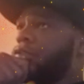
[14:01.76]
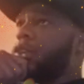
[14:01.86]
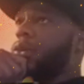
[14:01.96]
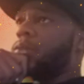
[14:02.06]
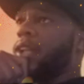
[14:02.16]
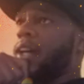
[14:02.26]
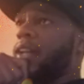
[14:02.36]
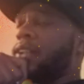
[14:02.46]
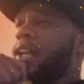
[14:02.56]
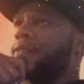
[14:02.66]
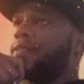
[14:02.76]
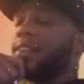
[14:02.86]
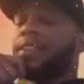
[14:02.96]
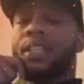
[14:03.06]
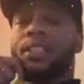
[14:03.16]
I
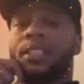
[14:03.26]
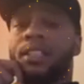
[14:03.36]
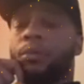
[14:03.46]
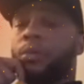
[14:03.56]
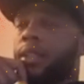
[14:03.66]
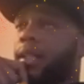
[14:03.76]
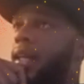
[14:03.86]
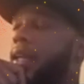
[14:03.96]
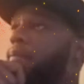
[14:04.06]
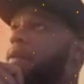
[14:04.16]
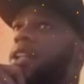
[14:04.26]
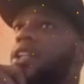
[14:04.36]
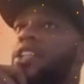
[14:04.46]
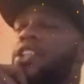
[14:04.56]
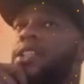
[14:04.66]
found out that she's sleeping with the lame.
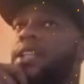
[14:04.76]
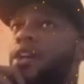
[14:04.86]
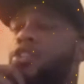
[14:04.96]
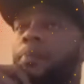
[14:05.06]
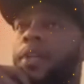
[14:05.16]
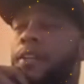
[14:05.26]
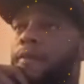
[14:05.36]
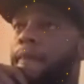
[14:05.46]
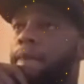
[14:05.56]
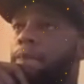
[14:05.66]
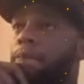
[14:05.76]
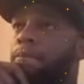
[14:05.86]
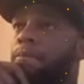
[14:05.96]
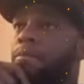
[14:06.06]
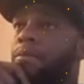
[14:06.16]
She tells me,
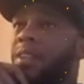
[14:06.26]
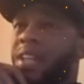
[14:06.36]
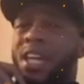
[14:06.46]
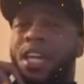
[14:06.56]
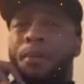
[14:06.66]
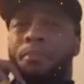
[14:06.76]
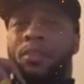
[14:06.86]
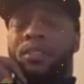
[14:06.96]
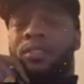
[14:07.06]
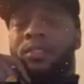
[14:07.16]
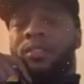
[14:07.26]
him?